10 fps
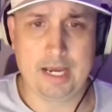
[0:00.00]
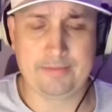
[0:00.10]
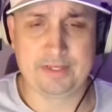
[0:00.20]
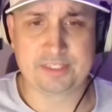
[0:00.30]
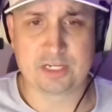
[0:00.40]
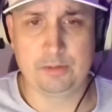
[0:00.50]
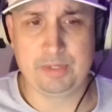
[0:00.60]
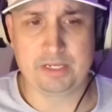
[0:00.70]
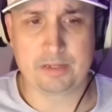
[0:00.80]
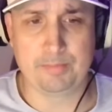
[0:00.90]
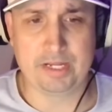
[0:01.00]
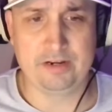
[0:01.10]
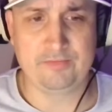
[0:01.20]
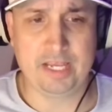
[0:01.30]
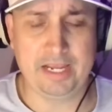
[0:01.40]
I think it's going to be a
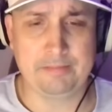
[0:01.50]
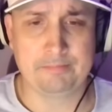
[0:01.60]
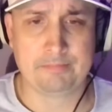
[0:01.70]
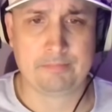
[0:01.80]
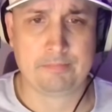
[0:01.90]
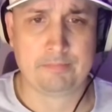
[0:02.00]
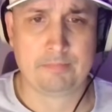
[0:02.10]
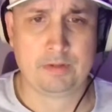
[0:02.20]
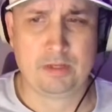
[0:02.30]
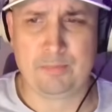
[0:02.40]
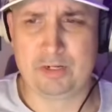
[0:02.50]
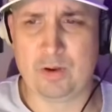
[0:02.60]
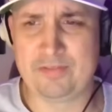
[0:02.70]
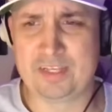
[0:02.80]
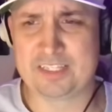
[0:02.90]
competitive game. But do
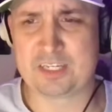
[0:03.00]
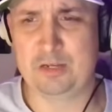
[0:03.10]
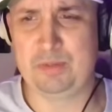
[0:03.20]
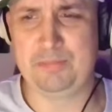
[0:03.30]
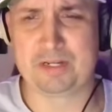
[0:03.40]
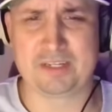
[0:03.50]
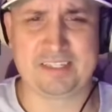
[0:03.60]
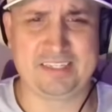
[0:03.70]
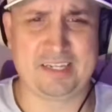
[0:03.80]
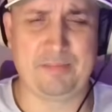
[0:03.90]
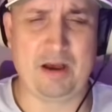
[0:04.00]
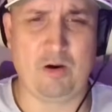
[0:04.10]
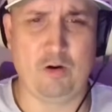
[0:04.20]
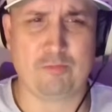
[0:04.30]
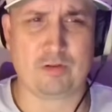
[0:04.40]
I think it's going to be because they
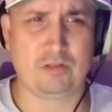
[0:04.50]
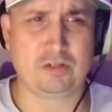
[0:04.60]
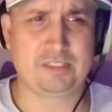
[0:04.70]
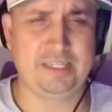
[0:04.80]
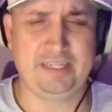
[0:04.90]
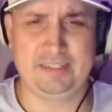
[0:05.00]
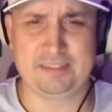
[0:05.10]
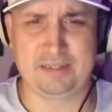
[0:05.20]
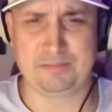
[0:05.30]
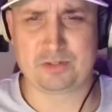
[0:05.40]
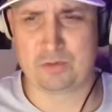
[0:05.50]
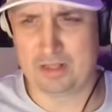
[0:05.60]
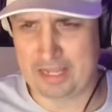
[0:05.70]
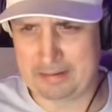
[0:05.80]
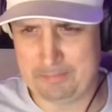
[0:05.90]
somehow overlooked it and some sort
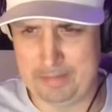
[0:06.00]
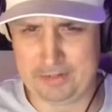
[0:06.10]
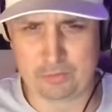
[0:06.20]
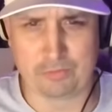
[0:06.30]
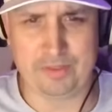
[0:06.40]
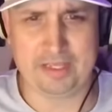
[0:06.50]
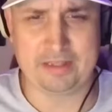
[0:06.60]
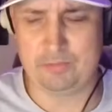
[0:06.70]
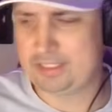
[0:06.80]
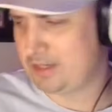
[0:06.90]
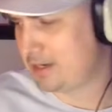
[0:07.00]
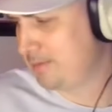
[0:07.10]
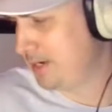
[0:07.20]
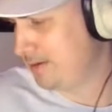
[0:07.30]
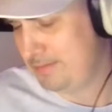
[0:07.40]
of like mental thing that we talk
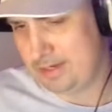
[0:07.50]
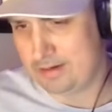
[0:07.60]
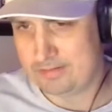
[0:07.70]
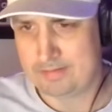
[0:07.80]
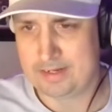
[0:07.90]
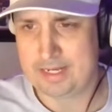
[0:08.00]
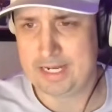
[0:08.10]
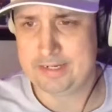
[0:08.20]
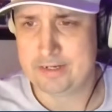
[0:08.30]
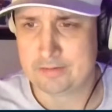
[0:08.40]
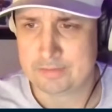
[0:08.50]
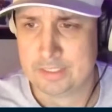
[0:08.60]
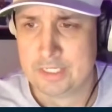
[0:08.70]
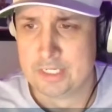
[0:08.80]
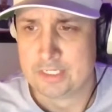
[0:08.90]
about? No, I don't.
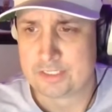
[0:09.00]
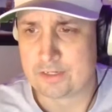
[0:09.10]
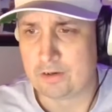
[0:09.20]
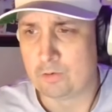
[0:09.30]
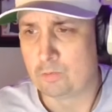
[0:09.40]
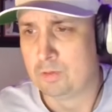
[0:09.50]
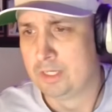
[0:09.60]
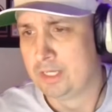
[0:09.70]
So